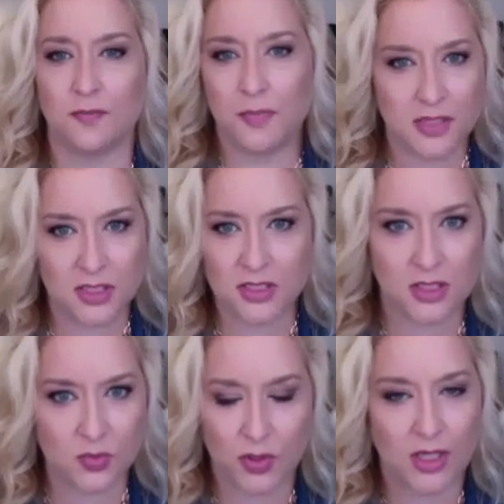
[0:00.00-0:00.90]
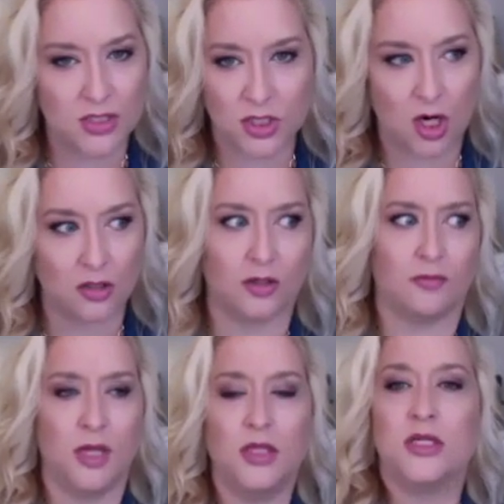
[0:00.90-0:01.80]
businesses when they start, they're
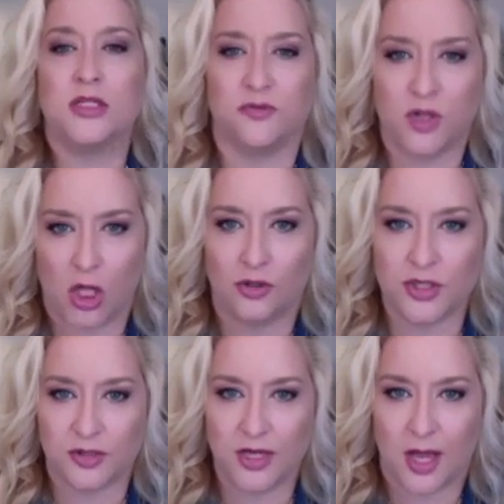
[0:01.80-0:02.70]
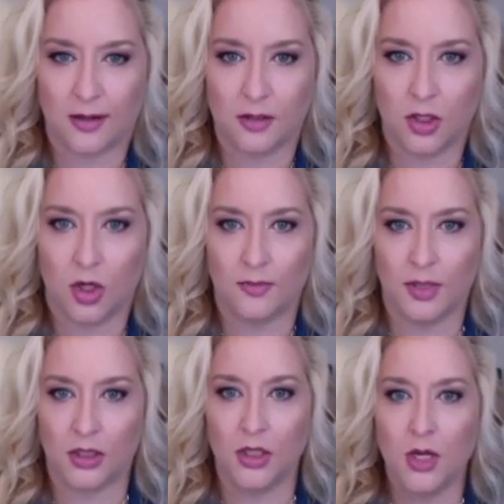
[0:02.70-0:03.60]
millions of dollars in debt. You know, I
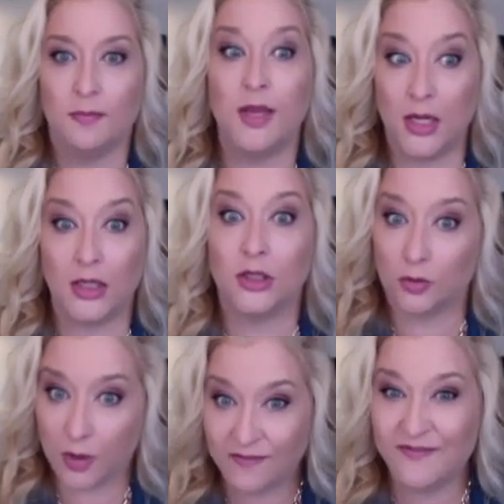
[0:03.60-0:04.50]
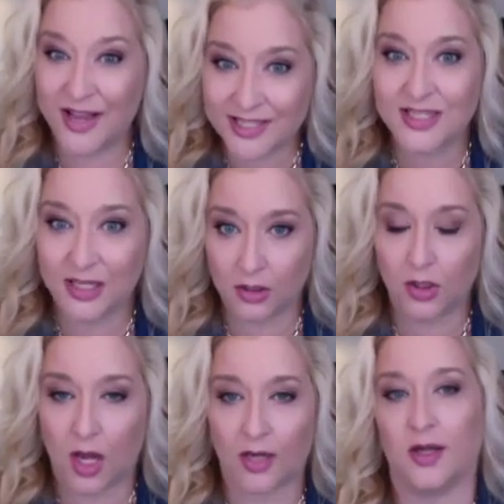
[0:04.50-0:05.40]
mean, meaning they're investing a
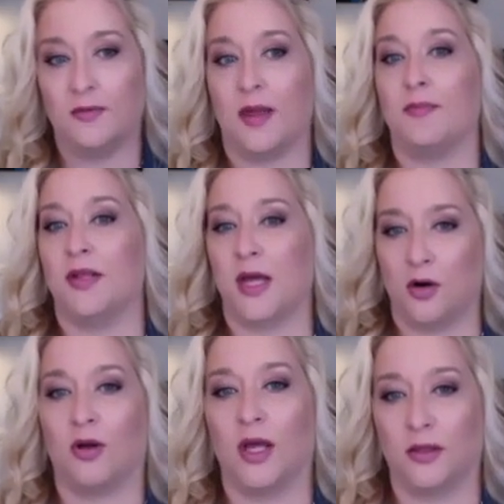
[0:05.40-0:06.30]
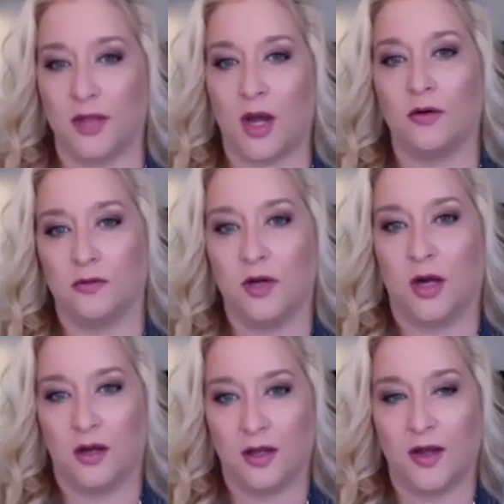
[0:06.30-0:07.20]
lot, and maybe they don't get that
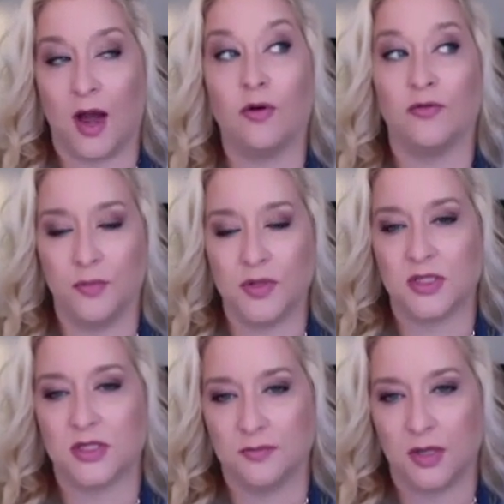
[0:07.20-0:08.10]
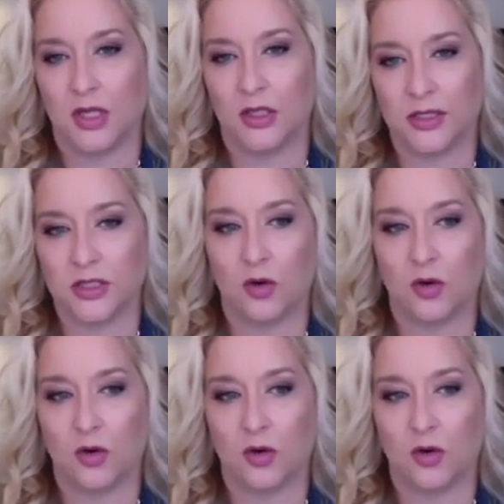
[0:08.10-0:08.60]
uh, out mm-hmm. of the mm. business immediately. So yeah